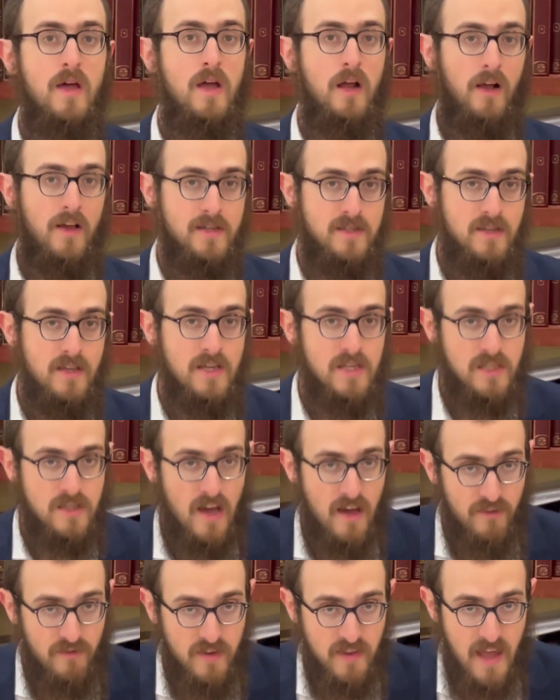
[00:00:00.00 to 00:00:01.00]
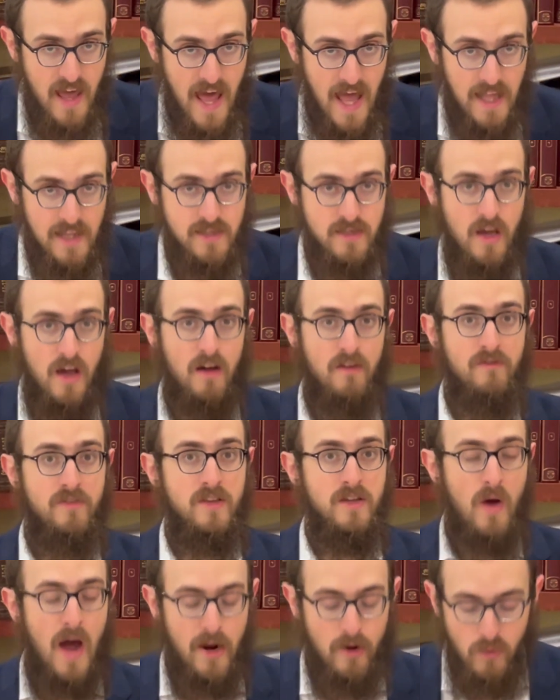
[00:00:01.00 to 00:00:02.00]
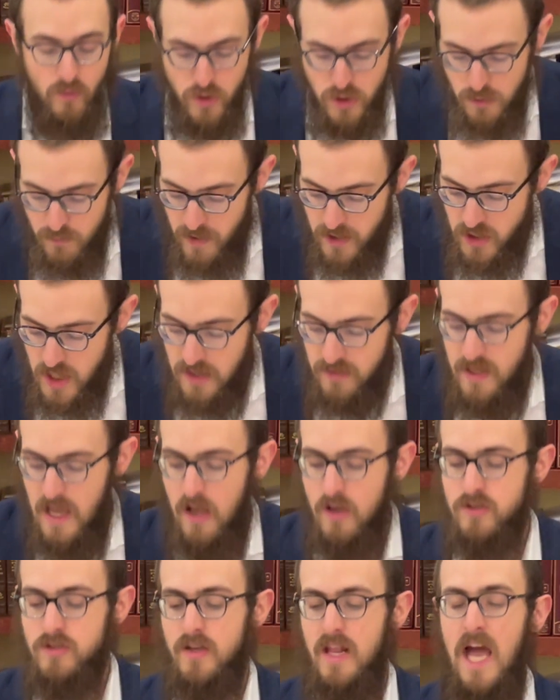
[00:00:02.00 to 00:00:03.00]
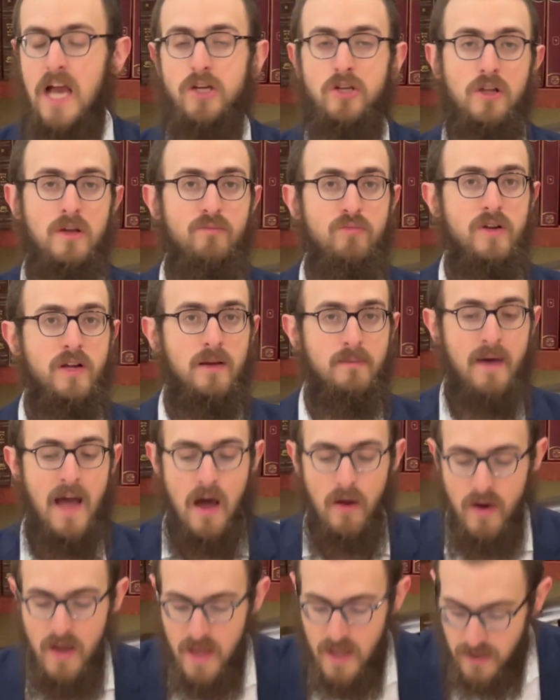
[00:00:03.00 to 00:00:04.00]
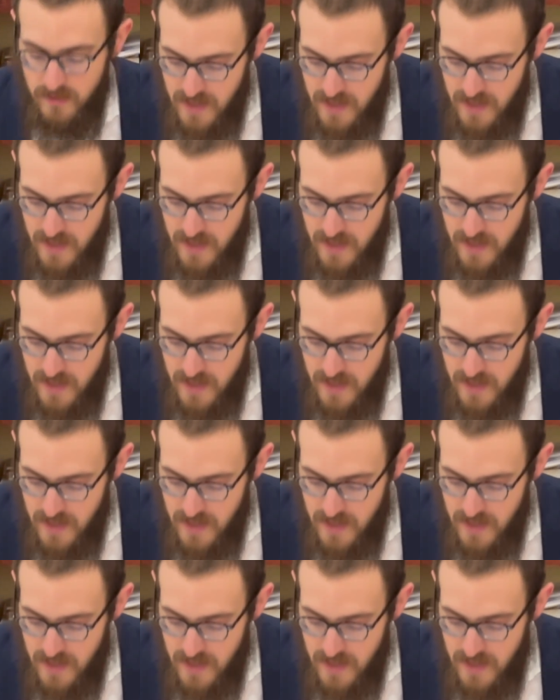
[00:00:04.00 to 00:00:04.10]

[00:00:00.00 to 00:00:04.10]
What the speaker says: Because these stuff in the hands of the idol-worshipping Gentiles could actually bring about